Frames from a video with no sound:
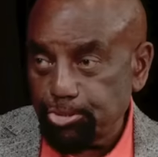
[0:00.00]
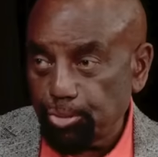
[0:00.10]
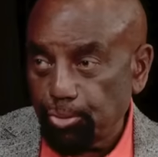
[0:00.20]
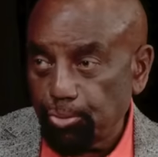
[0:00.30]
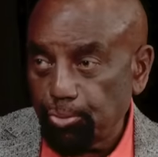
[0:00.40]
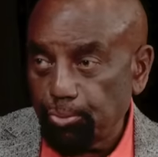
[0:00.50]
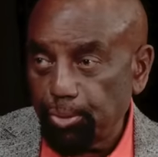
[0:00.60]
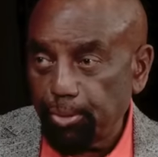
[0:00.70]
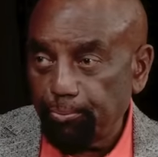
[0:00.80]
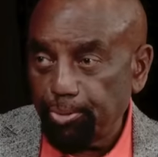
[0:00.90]
soul,
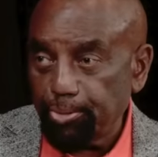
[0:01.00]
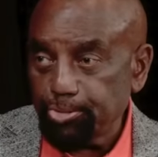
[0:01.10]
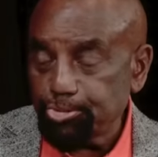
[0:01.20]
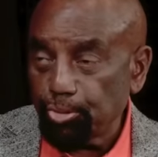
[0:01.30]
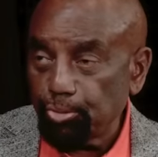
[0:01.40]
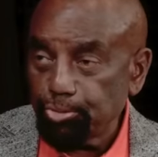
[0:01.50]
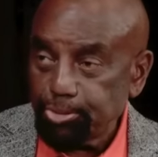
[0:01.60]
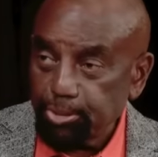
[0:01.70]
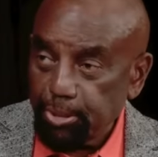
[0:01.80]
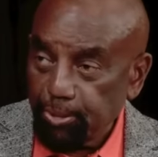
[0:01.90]
but the soul
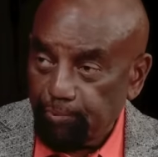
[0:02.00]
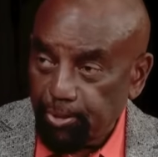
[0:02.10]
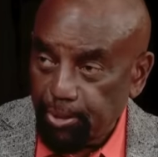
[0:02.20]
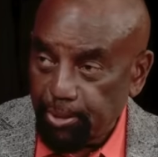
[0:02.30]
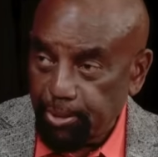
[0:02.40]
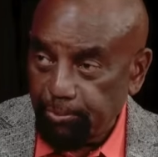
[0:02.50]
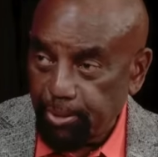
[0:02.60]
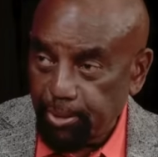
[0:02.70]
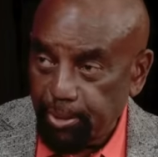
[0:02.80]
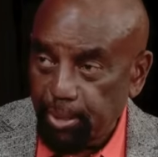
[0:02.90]
still live on
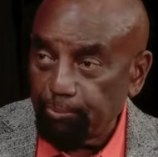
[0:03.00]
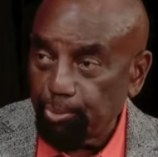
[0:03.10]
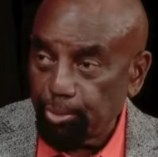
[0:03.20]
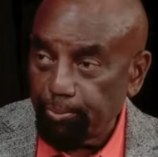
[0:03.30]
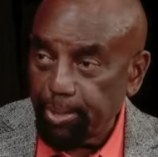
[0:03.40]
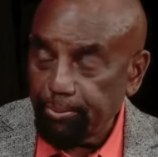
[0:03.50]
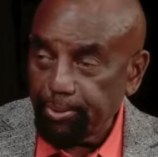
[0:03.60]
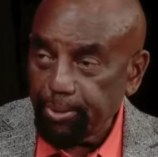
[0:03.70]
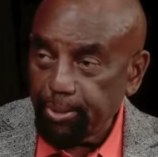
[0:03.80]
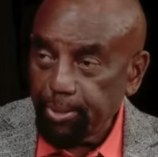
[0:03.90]
in the unborn
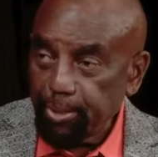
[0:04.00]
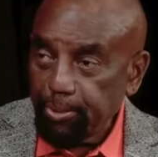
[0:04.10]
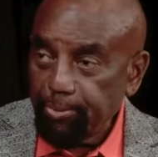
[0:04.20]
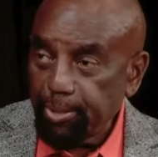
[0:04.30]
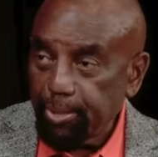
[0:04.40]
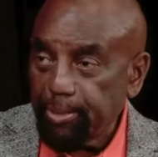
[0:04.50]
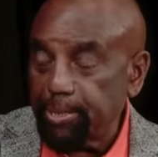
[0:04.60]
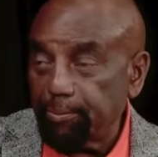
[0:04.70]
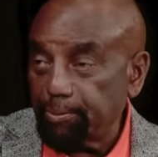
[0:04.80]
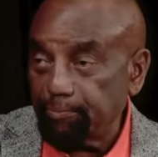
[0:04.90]
baby because they
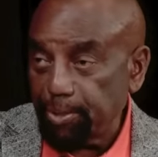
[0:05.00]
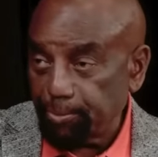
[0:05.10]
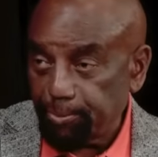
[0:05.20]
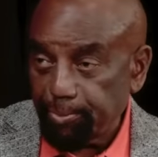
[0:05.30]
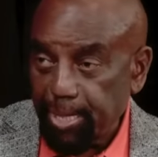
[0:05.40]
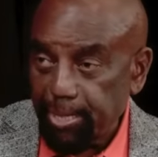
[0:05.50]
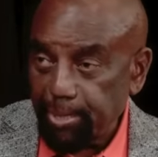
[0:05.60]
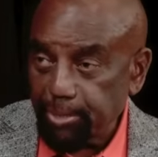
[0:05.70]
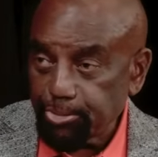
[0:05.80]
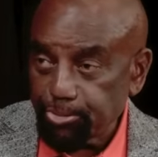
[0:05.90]
never developed the
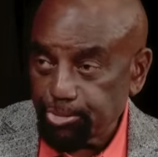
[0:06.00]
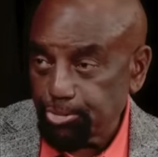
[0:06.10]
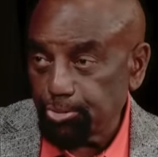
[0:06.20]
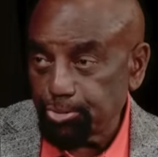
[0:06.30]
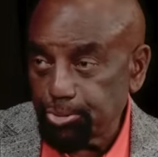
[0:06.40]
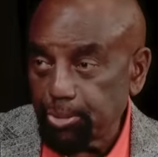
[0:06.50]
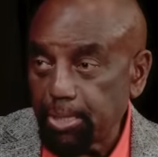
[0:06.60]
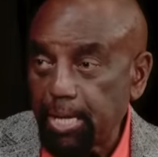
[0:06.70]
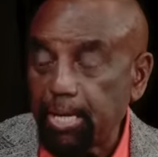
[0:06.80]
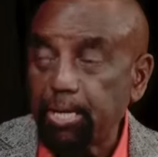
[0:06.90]
body, so the soul is still
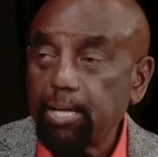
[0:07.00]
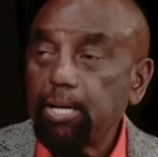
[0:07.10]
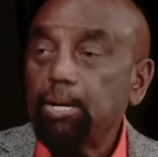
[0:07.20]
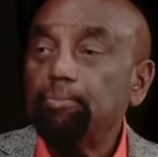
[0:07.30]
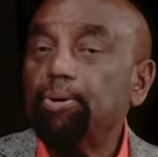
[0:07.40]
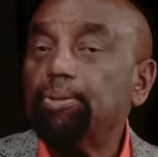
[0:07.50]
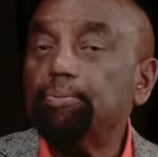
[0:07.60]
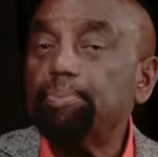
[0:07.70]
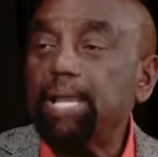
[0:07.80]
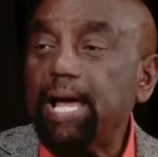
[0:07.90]
alive. But
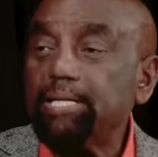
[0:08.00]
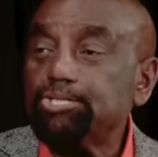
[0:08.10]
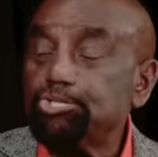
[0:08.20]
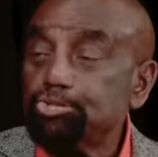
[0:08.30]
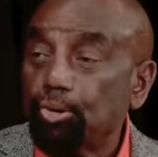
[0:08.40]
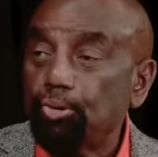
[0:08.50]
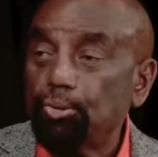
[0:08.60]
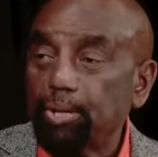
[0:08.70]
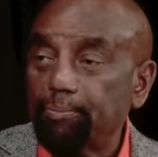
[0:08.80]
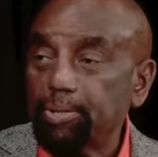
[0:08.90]
the black
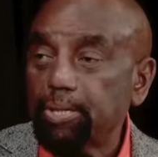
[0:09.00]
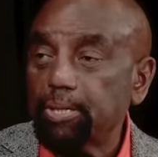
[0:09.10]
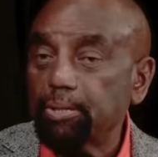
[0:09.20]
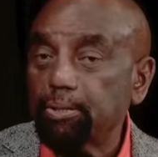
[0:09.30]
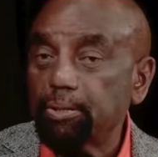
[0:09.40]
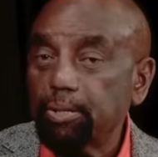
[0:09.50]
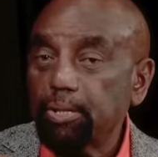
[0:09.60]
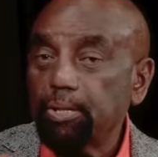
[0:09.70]
souls have been killed.